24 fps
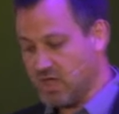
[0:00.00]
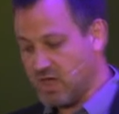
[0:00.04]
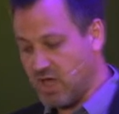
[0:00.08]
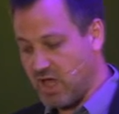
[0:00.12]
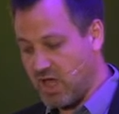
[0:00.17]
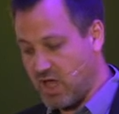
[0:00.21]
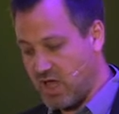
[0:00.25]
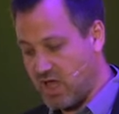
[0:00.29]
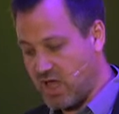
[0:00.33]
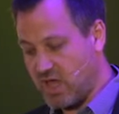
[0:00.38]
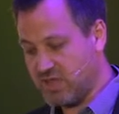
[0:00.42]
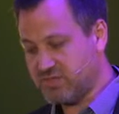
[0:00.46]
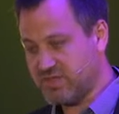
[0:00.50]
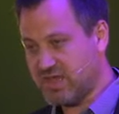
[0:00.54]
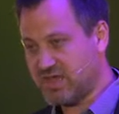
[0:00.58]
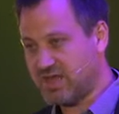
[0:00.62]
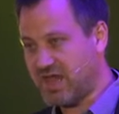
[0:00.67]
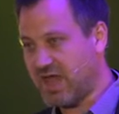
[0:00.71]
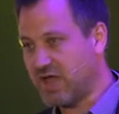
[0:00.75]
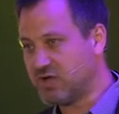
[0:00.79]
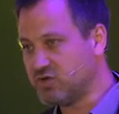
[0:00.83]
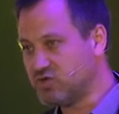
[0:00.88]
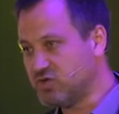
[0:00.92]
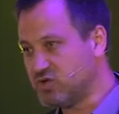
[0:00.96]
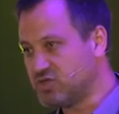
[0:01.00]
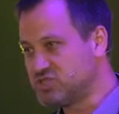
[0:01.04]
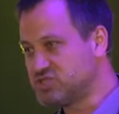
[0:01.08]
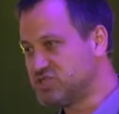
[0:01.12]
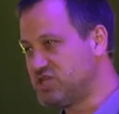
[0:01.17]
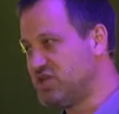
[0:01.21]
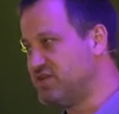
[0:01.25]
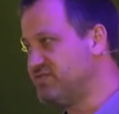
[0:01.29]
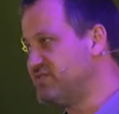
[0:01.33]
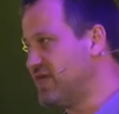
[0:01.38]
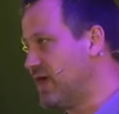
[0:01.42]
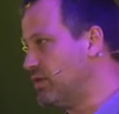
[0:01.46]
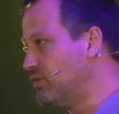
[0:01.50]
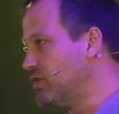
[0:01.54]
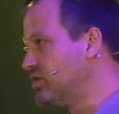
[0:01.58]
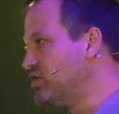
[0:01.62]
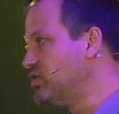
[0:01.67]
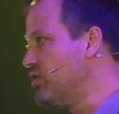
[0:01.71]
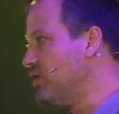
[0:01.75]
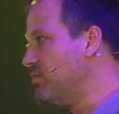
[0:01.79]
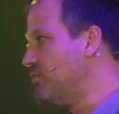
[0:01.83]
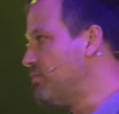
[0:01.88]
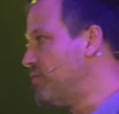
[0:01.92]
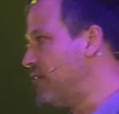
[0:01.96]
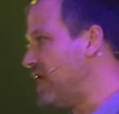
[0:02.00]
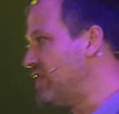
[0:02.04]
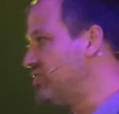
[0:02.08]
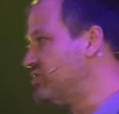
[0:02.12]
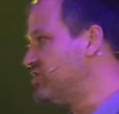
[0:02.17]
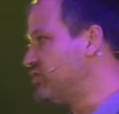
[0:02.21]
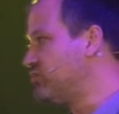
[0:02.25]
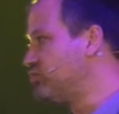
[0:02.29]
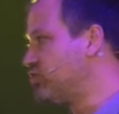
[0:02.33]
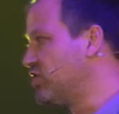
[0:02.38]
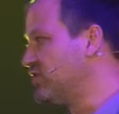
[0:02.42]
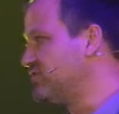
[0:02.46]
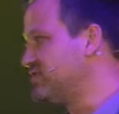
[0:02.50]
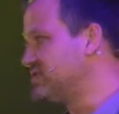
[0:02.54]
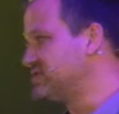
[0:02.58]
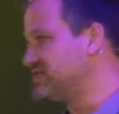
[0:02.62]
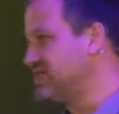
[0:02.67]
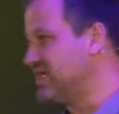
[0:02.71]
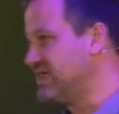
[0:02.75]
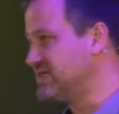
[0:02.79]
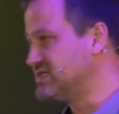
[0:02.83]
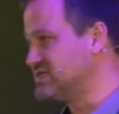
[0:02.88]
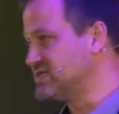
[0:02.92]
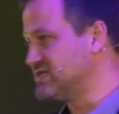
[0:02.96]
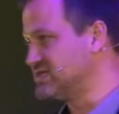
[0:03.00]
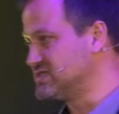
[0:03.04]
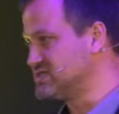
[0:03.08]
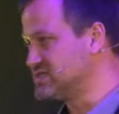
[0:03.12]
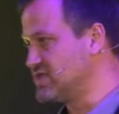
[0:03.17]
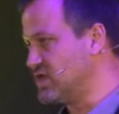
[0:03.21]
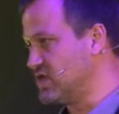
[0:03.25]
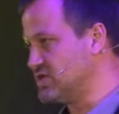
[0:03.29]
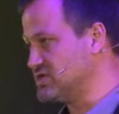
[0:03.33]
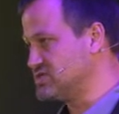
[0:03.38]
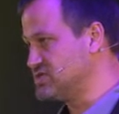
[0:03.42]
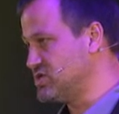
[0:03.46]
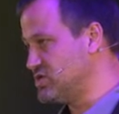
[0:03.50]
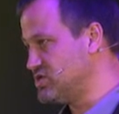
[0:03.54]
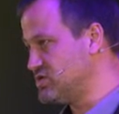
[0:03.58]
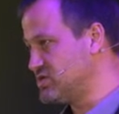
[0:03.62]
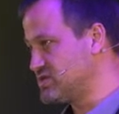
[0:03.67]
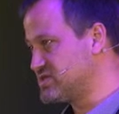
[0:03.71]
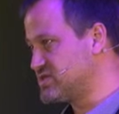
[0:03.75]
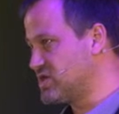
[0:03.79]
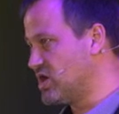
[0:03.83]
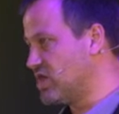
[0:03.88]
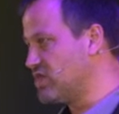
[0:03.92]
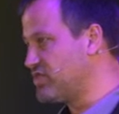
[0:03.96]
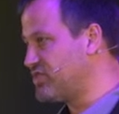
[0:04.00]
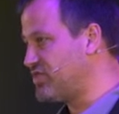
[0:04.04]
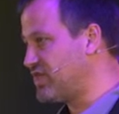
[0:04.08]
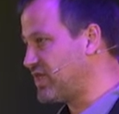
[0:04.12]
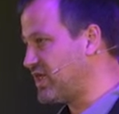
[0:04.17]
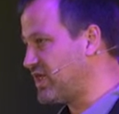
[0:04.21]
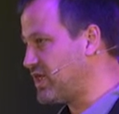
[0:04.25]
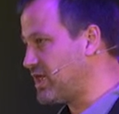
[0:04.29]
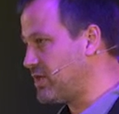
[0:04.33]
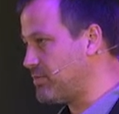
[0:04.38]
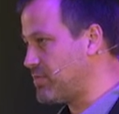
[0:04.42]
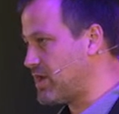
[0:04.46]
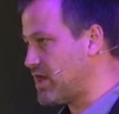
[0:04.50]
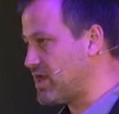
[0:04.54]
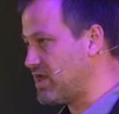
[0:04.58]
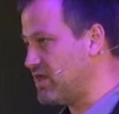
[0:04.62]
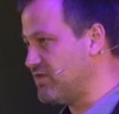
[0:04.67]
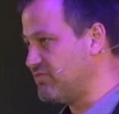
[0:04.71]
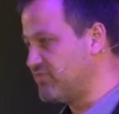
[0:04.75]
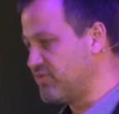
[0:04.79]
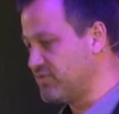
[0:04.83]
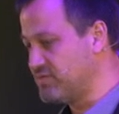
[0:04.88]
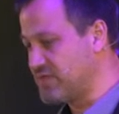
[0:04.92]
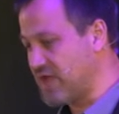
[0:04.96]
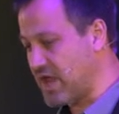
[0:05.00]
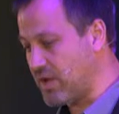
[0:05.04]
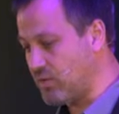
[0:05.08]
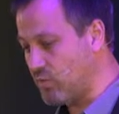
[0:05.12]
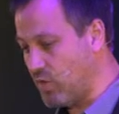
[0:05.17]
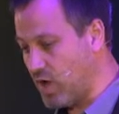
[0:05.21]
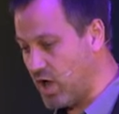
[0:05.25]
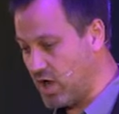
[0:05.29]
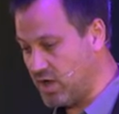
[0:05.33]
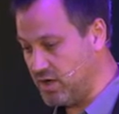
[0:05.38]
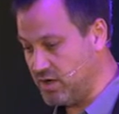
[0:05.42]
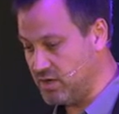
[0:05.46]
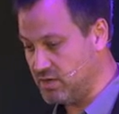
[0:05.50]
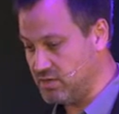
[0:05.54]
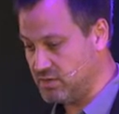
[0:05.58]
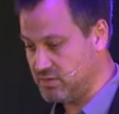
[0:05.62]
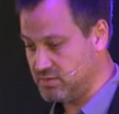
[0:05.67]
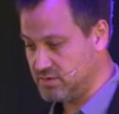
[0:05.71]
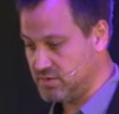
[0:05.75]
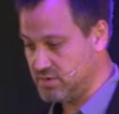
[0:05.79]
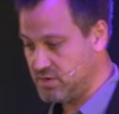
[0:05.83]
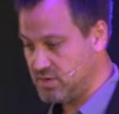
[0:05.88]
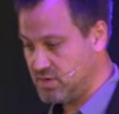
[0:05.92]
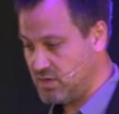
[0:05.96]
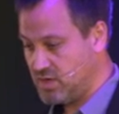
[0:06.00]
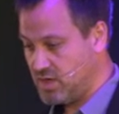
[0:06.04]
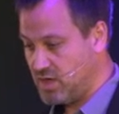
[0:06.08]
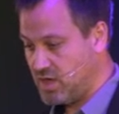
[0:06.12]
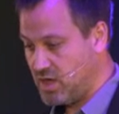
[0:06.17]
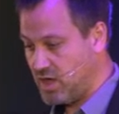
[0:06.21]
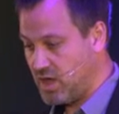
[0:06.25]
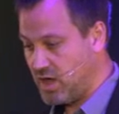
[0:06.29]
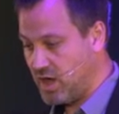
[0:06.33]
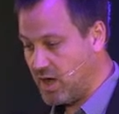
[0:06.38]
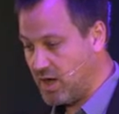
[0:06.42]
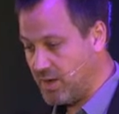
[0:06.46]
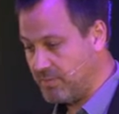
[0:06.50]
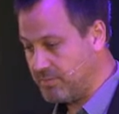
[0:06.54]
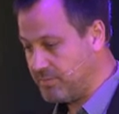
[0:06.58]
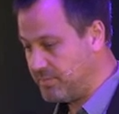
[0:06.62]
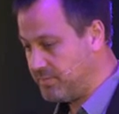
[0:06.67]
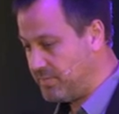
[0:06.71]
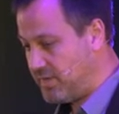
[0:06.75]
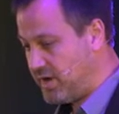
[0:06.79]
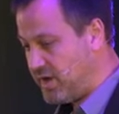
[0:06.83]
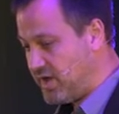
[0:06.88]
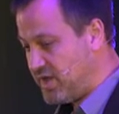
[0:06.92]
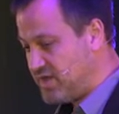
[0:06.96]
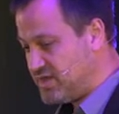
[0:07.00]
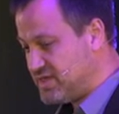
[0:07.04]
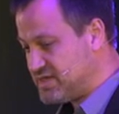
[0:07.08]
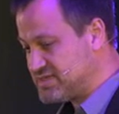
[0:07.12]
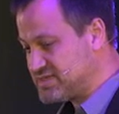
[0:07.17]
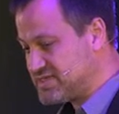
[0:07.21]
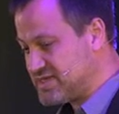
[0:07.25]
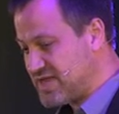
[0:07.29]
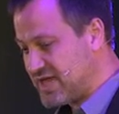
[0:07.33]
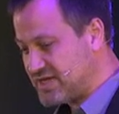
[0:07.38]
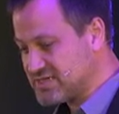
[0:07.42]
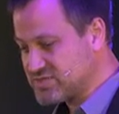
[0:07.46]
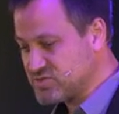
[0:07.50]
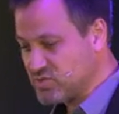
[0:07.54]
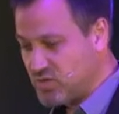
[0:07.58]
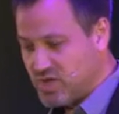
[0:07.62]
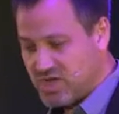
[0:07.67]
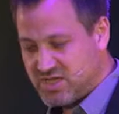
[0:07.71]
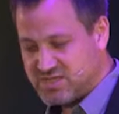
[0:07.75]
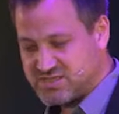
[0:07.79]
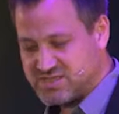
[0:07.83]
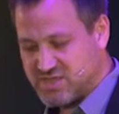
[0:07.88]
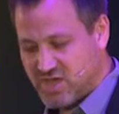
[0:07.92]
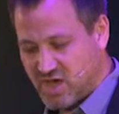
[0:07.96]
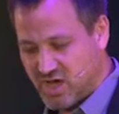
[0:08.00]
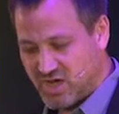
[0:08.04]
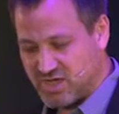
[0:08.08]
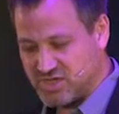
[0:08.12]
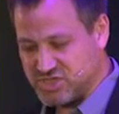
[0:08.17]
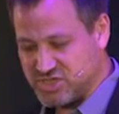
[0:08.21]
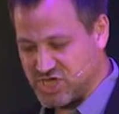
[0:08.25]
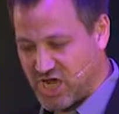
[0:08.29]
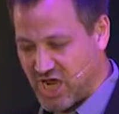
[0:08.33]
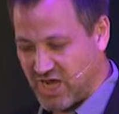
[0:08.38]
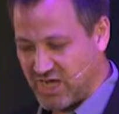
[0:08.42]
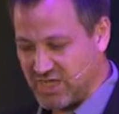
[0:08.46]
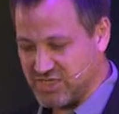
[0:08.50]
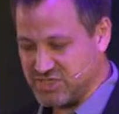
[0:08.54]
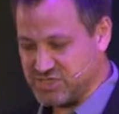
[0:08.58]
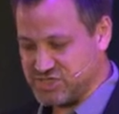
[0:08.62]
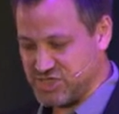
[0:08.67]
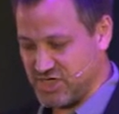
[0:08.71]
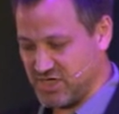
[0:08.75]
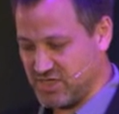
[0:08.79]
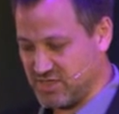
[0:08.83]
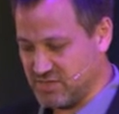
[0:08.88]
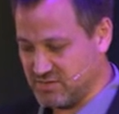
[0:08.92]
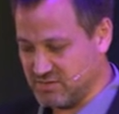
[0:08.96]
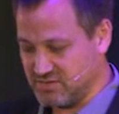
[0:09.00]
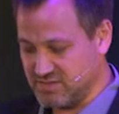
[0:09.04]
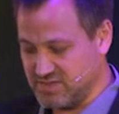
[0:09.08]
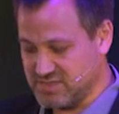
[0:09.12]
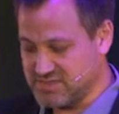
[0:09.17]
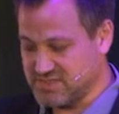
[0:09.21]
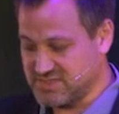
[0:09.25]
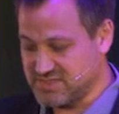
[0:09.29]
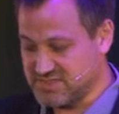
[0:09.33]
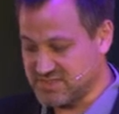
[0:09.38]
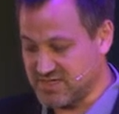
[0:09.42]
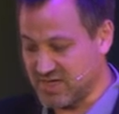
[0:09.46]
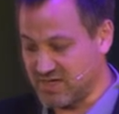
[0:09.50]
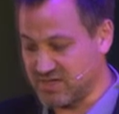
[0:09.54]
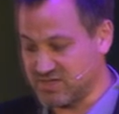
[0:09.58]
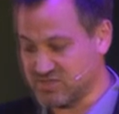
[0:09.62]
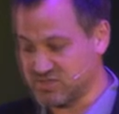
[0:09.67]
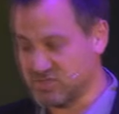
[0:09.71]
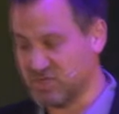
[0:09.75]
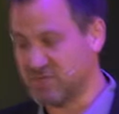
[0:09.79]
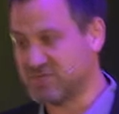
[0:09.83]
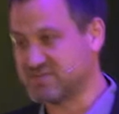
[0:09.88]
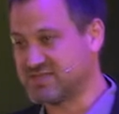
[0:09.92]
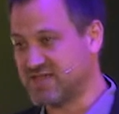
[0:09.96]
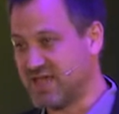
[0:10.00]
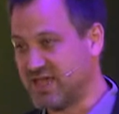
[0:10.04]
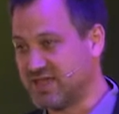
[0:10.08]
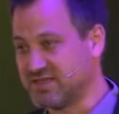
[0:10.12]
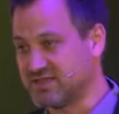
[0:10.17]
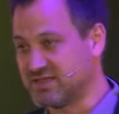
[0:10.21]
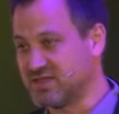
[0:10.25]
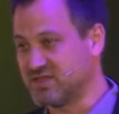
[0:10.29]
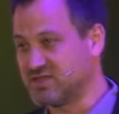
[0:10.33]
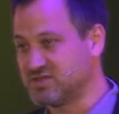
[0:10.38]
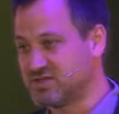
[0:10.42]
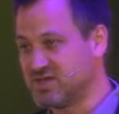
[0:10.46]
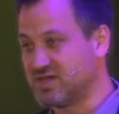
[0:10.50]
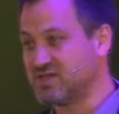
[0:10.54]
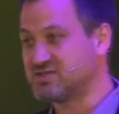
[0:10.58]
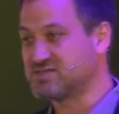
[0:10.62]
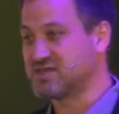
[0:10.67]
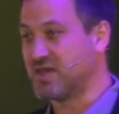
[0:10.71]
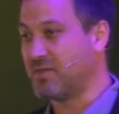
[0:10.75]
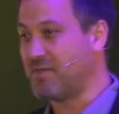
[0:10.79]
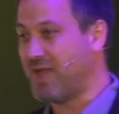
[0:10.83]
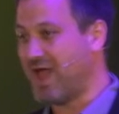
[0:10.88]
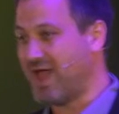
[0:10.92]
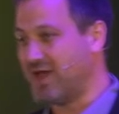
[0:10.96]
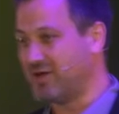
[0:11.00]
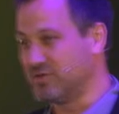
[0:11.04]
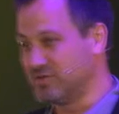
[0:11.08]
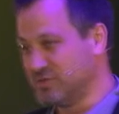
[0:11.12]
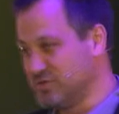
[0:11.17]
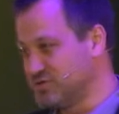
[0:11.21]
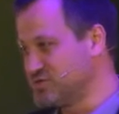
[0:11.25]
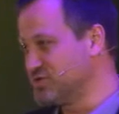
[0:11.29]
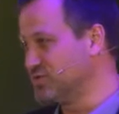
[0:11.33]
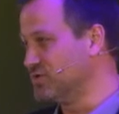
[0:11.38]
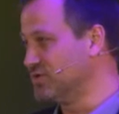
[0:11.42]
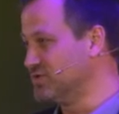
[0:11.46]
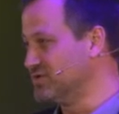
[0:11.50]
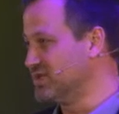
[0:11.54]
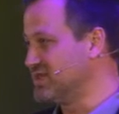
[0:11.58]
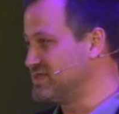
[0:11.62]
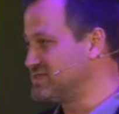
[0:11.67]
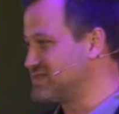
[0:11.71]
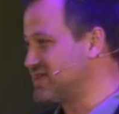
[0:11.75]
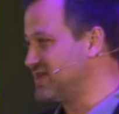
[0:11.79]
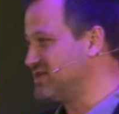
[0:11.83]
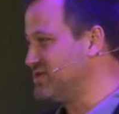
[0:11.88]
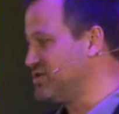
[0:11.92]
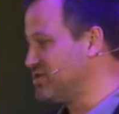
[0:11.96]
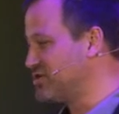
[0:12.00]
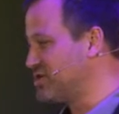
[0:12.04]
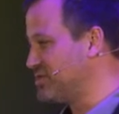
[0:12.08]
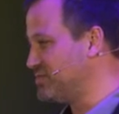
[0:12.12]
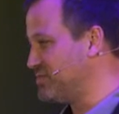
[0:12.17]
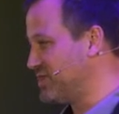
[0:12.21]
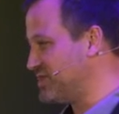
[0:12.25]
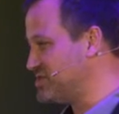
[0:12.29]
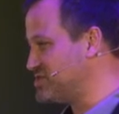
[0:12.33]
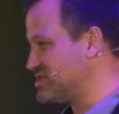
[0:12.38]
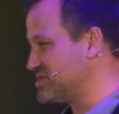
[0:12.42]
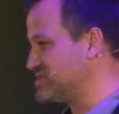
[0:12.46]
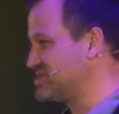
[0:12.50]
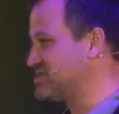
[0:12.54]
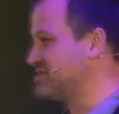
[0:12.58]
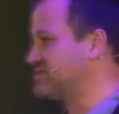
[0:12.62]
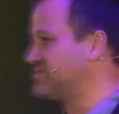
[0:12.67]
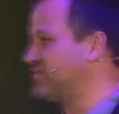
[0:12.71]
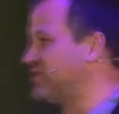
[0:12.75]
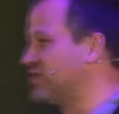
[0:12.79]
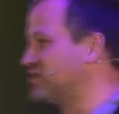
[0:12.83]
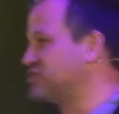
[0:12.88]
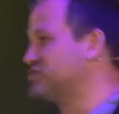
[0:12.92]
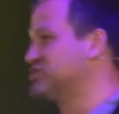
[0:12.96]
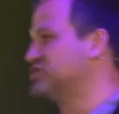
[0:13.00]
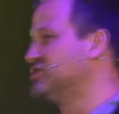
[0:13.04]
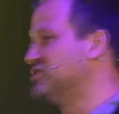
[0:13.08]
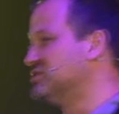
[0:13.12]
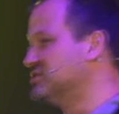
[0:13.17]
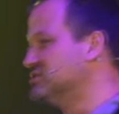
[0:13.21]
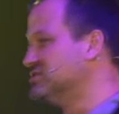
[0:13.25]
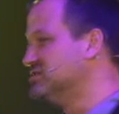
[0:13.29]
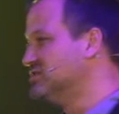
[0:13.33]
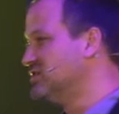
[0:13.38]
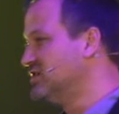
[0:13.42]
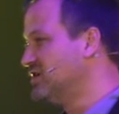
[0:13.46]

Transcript: Uh, and then how do you achieve that? Well, you embed the privacy into the design. So you start thinking about it from day one. Um, this next one is kind of challenging. This is trying saying that, that somehow you do all this and you can be just as functional